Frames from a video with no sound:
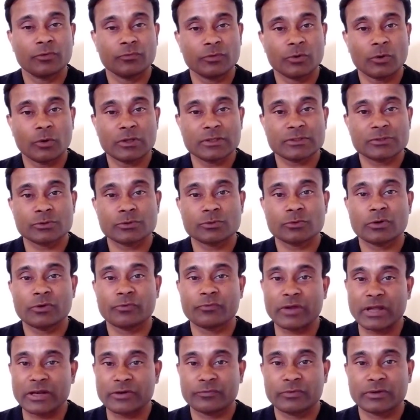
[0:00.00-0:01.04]
we also do a
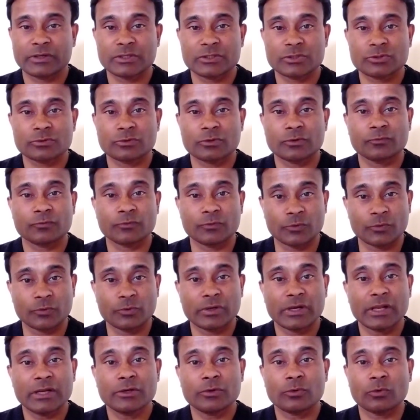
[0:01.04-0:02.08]
verification of
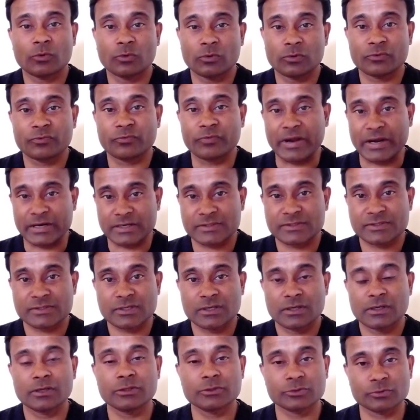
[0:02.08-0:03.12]
known and old
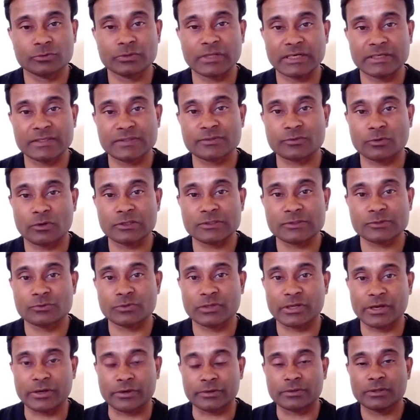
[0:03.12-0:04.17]
facts, so that is also
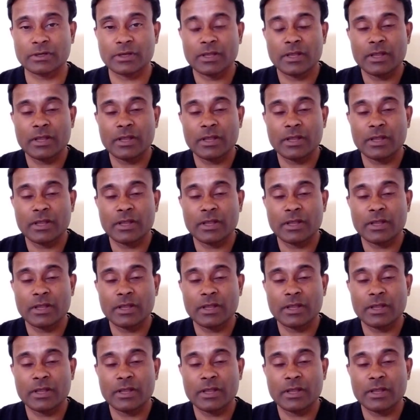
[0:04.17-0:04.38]
there.